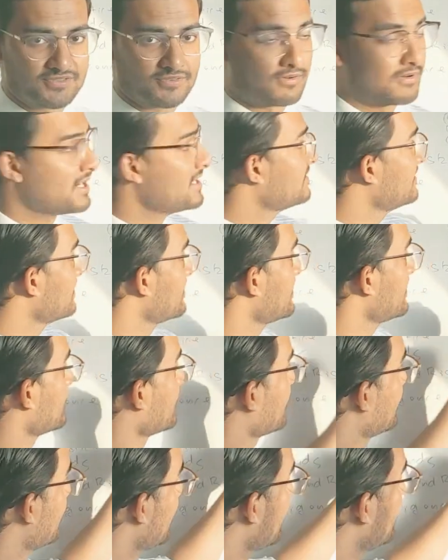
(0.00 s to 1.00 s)
All right, this is the
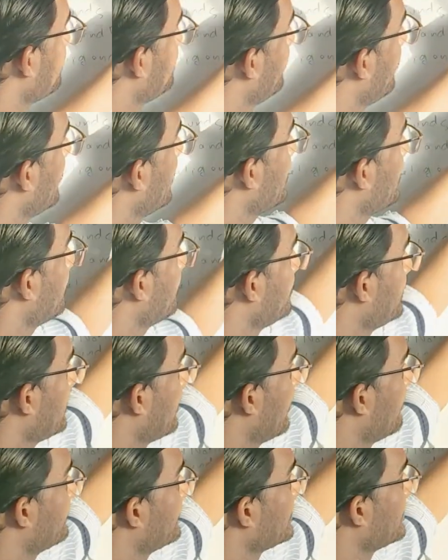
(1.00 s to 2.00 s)
second point, being
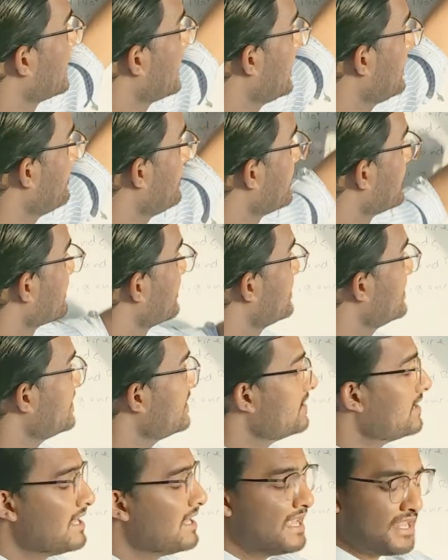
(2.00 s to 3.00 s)
after the A, B, and
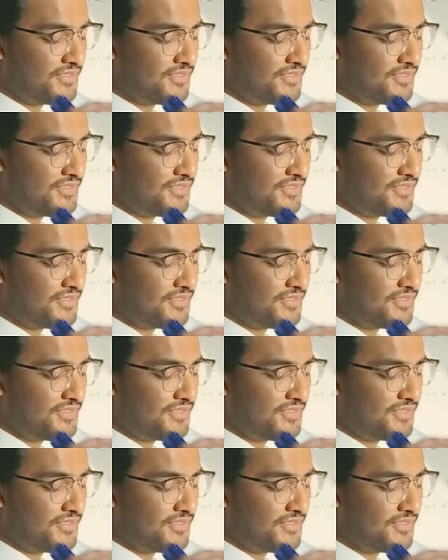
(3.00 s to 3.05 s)
C.